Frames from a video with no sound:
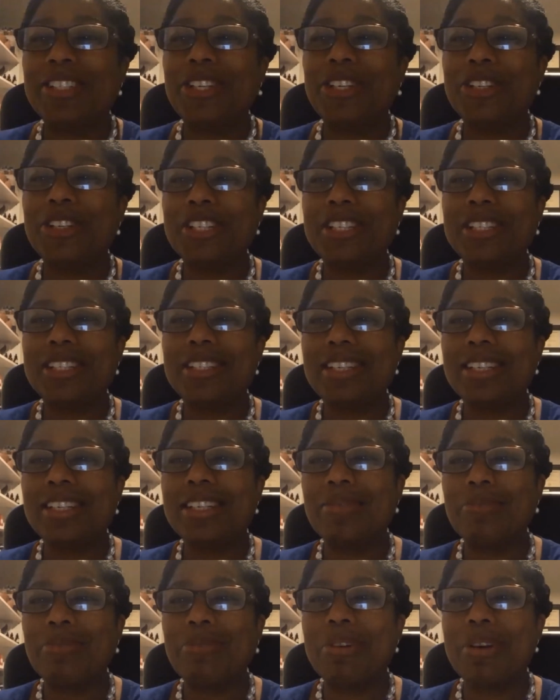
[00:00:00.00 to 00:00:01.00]
just need
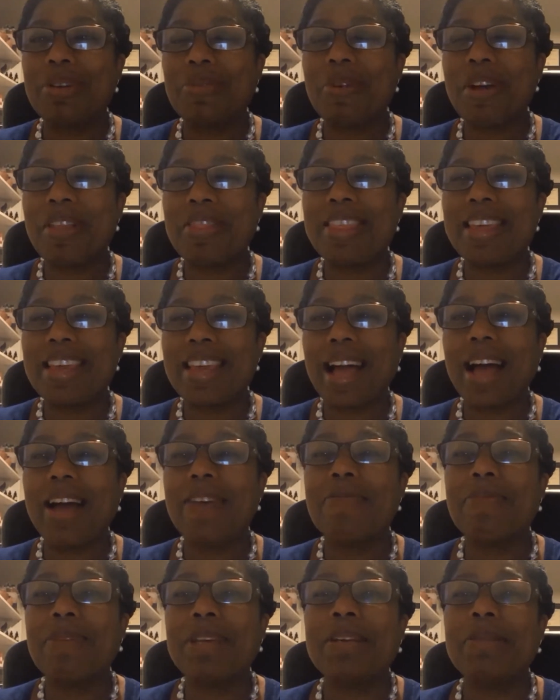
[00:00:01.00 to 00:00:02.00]
to point one thing.
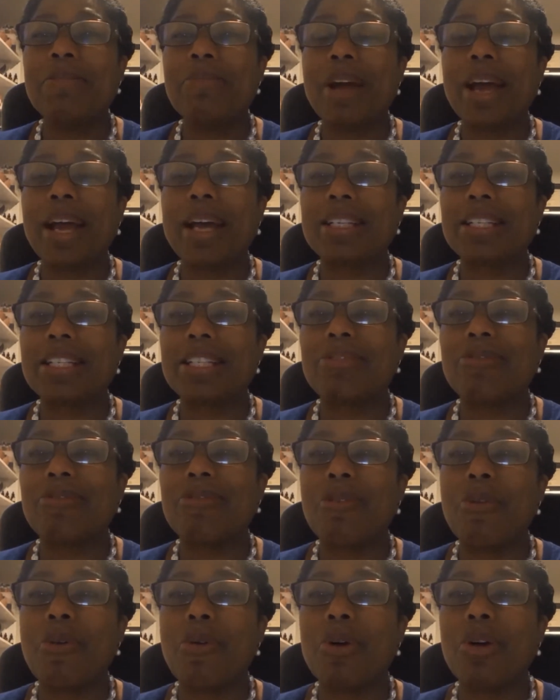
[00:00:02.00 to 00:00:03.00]
I've been in practice
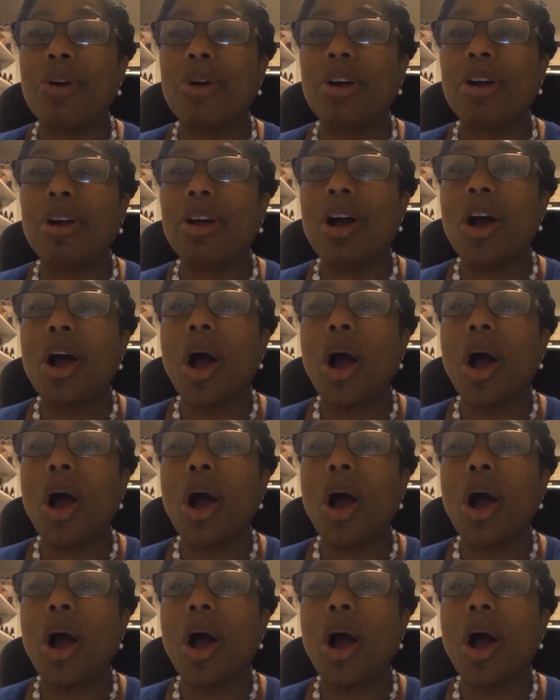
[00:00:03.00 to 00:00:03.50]
for